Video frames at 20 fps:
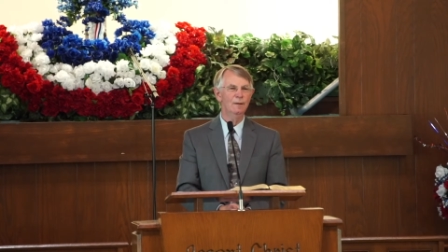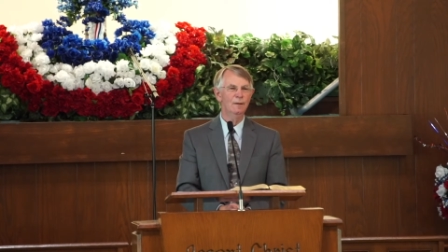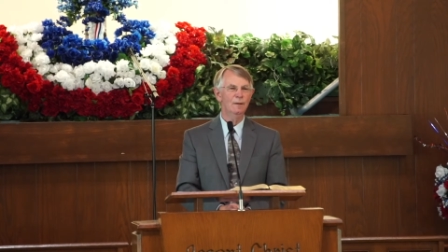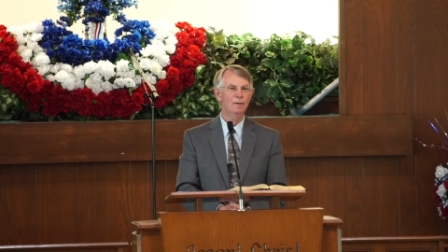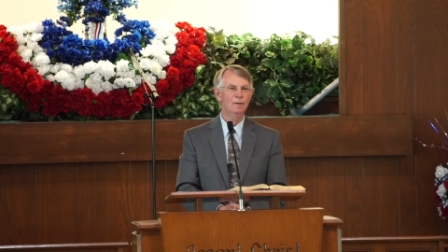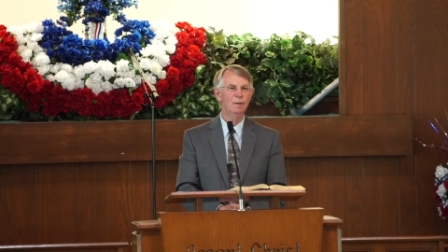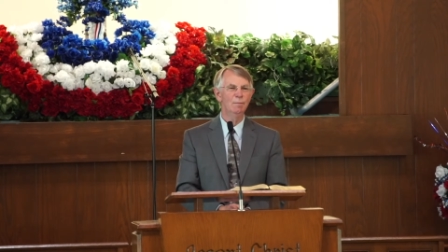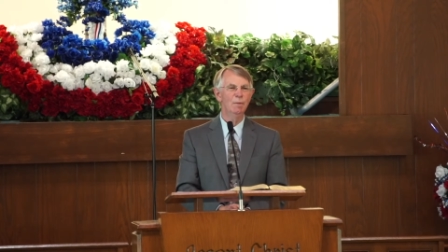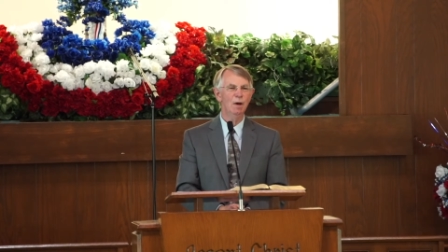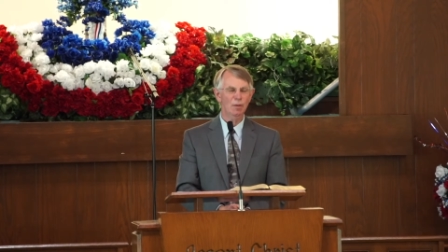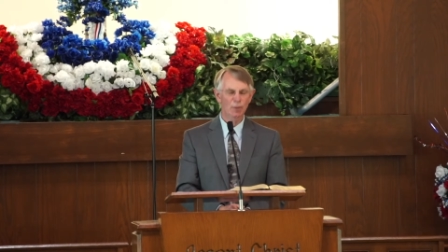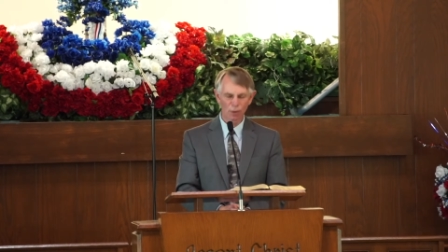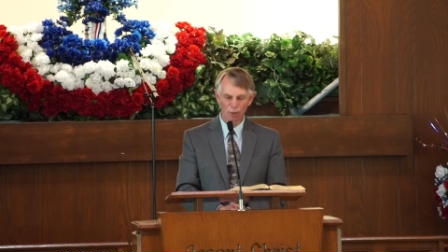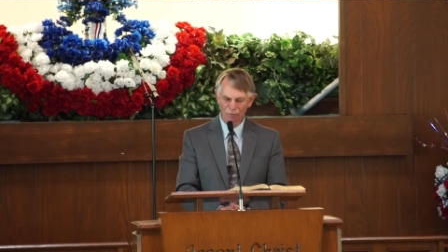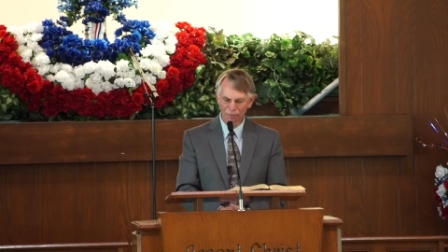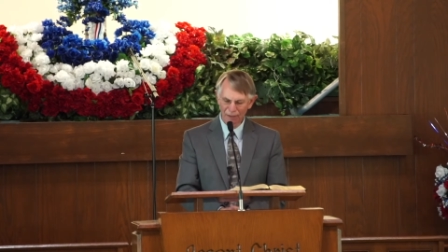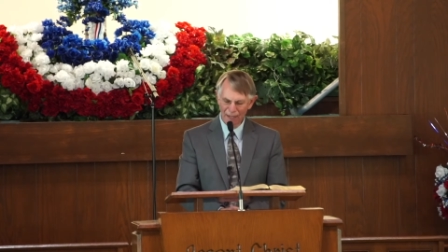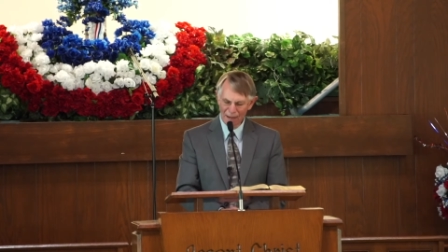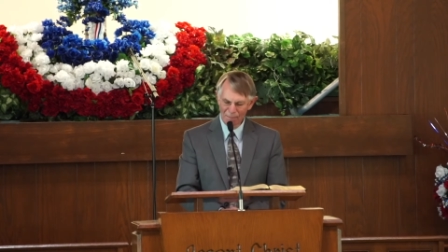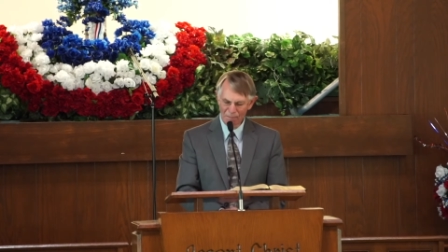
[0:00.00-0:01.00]
The mother
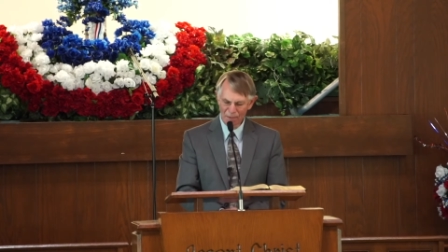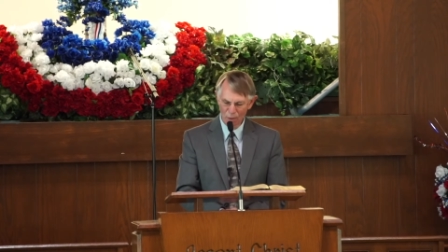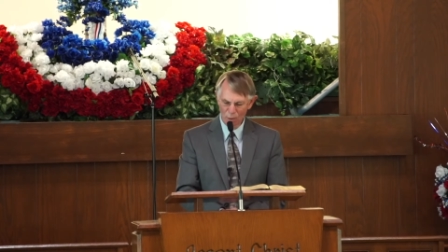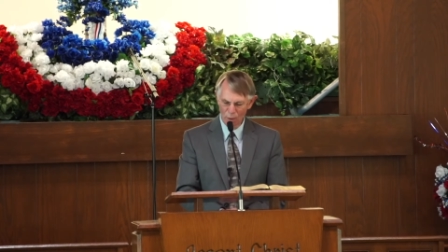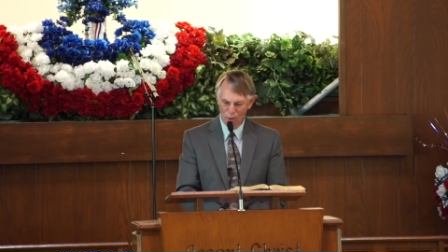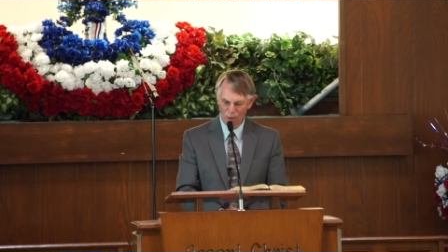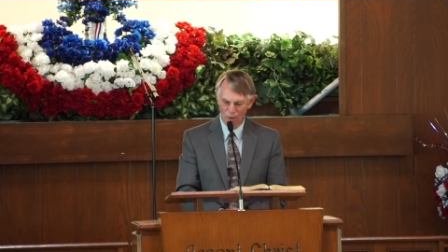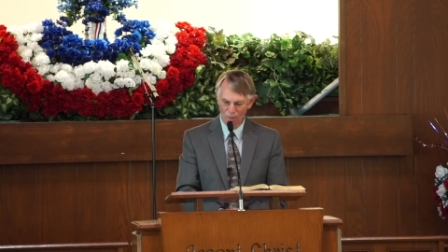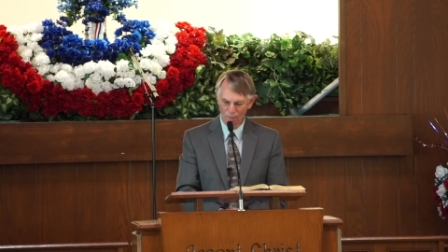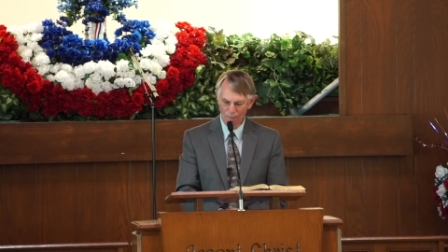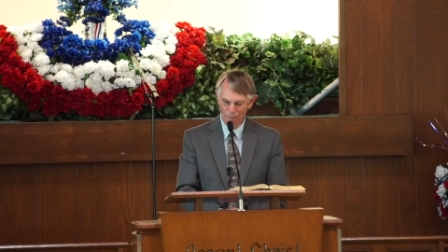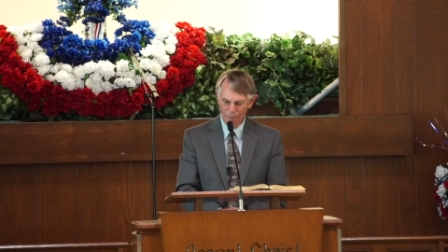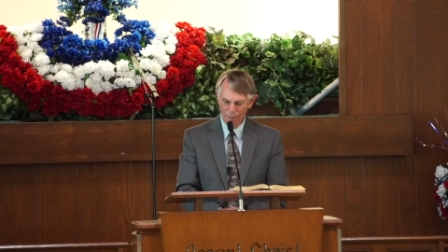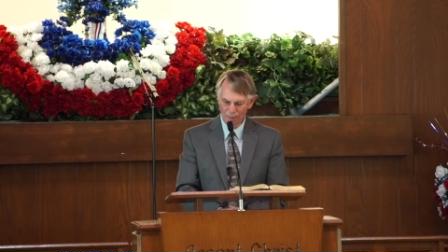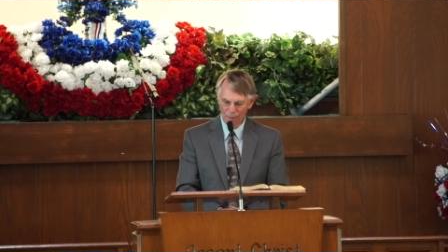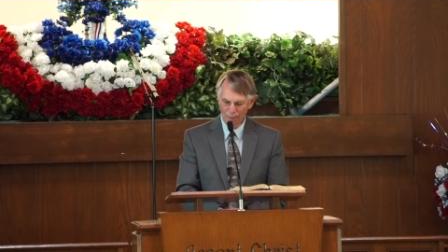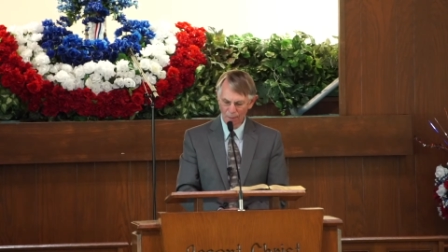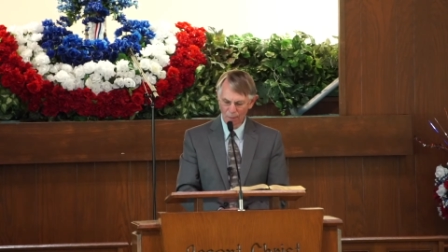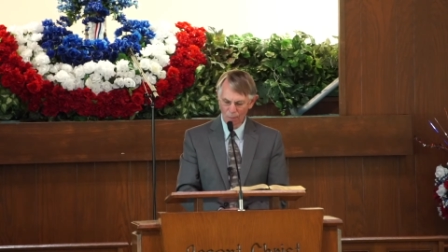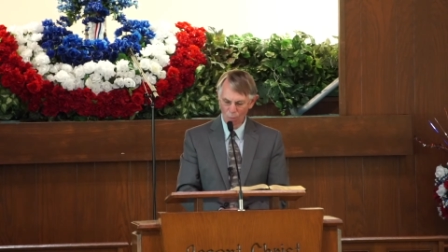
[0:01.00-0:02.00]
of Lemuel
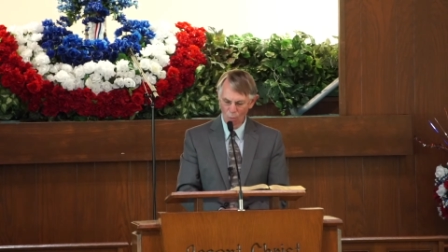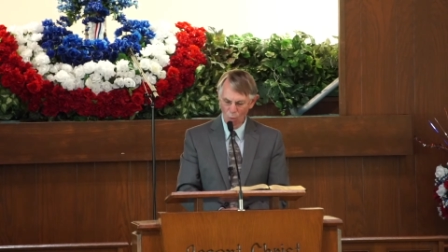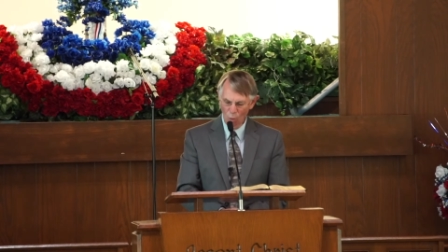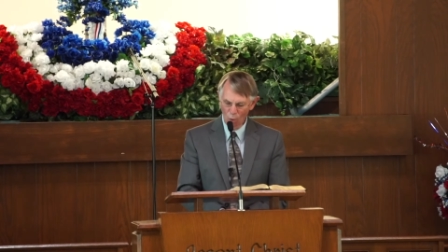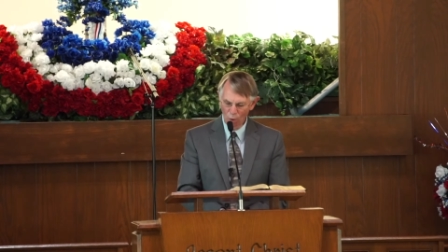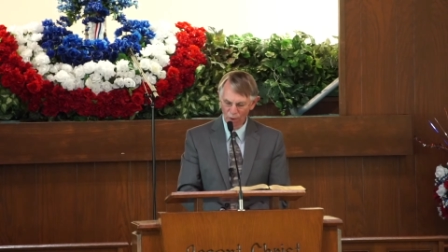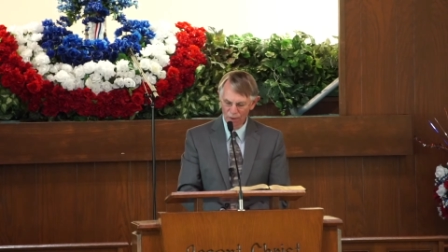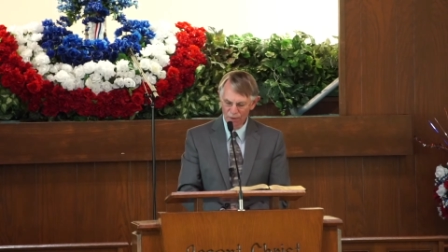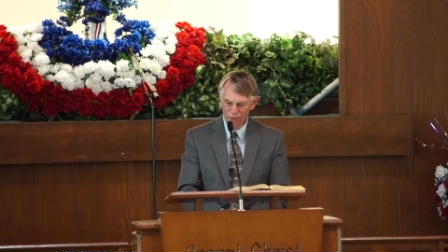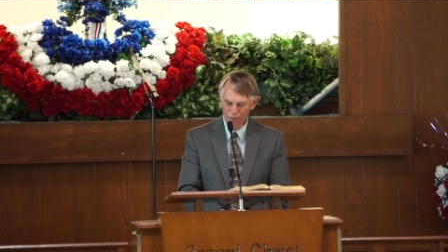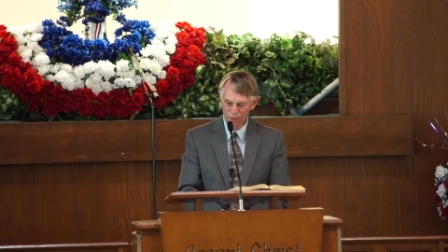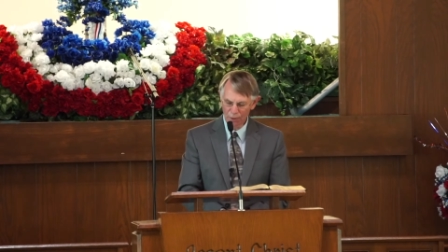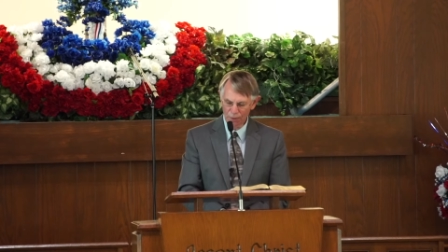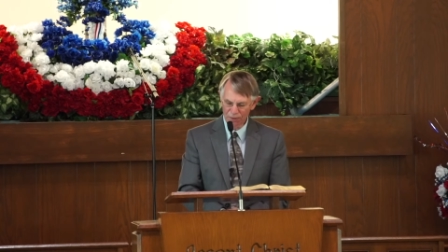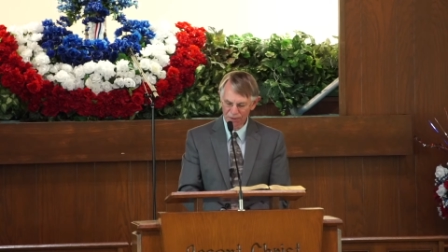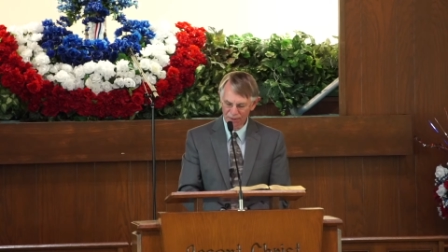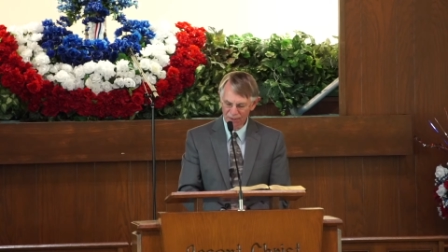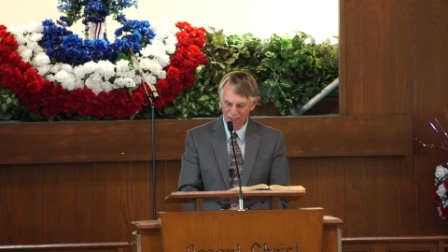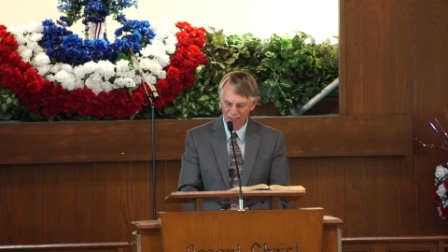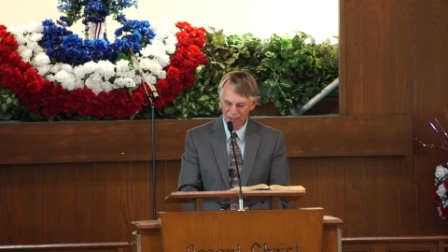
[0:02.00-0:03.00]
warns her
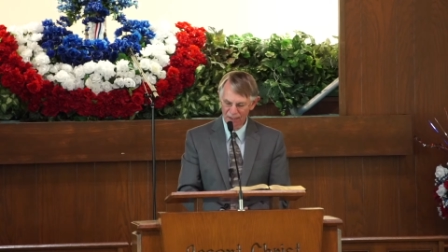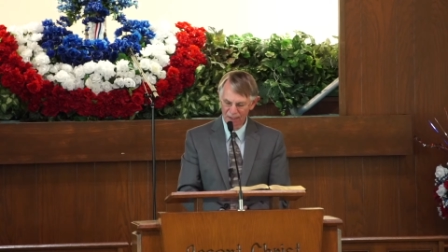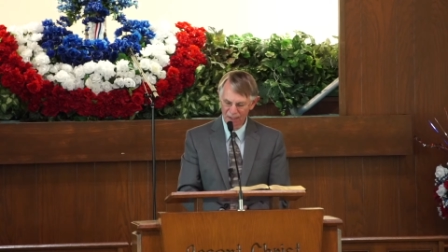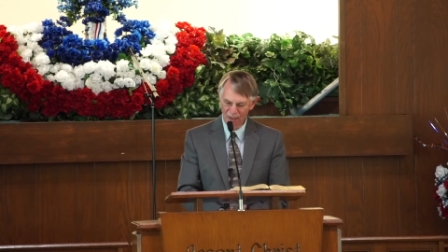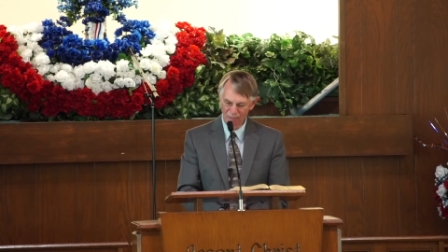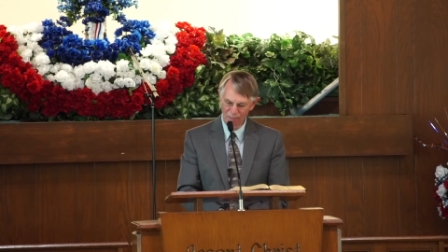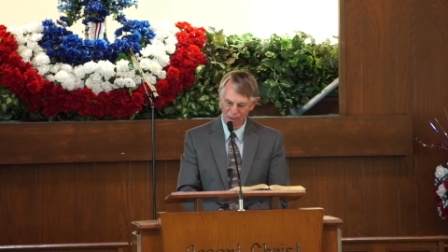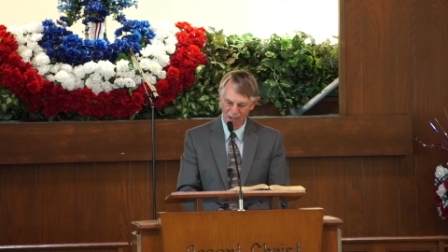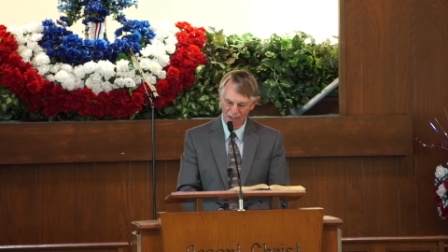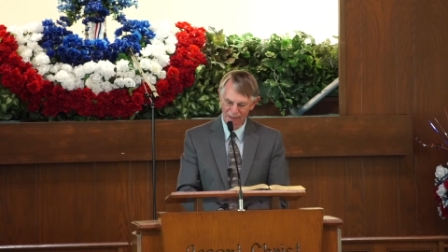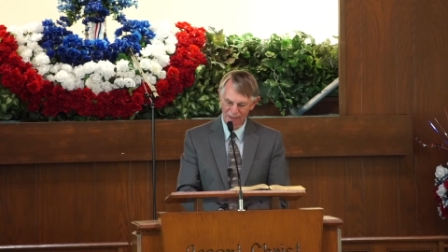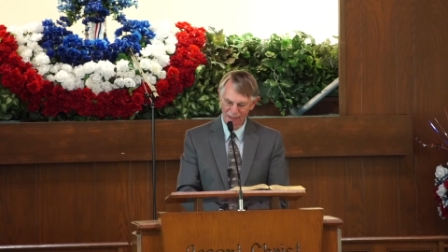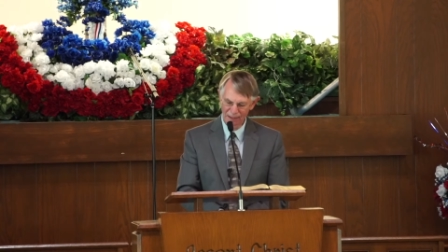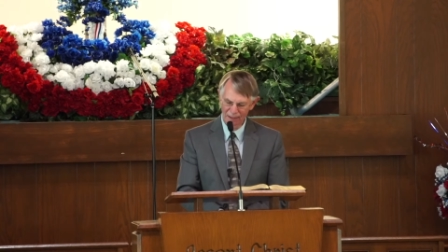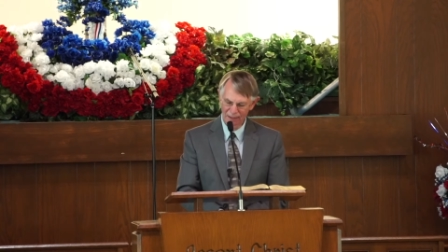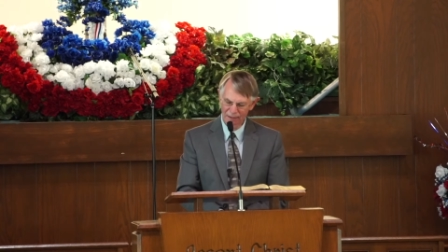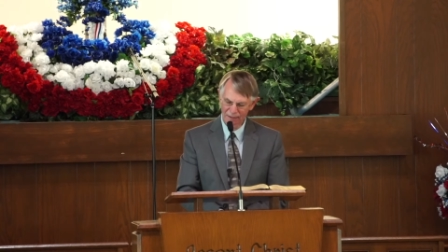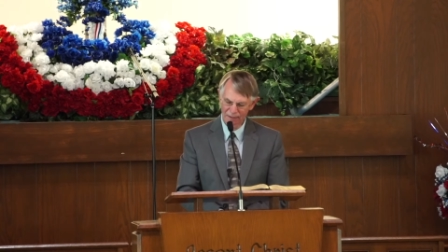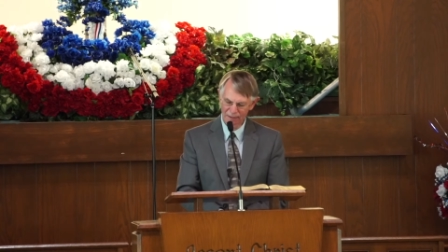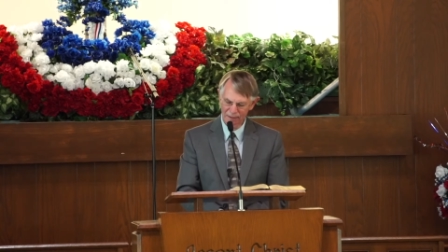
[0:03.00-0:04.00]
son about
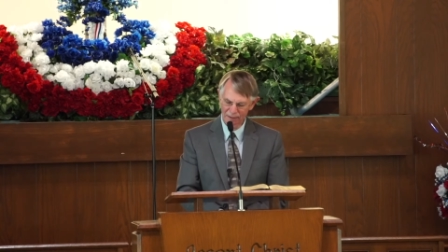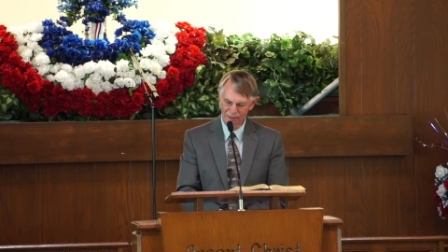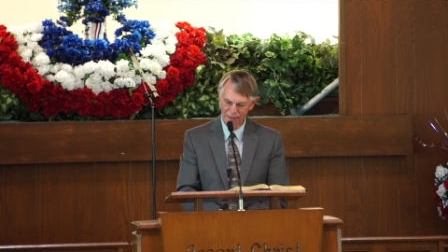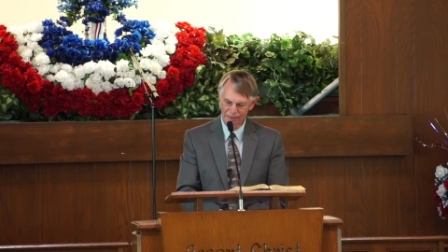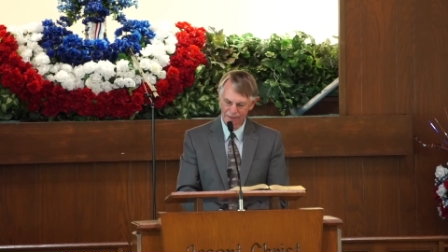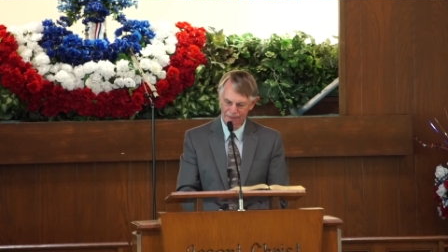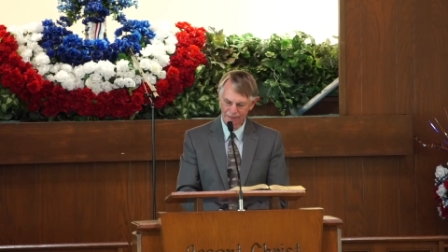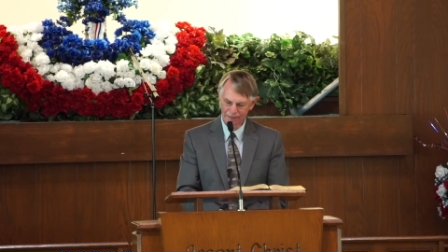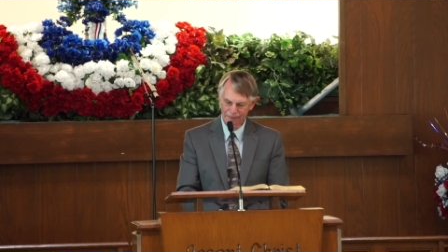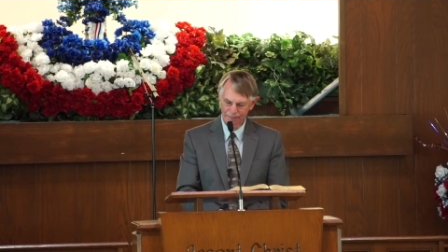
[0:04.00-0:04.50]
this.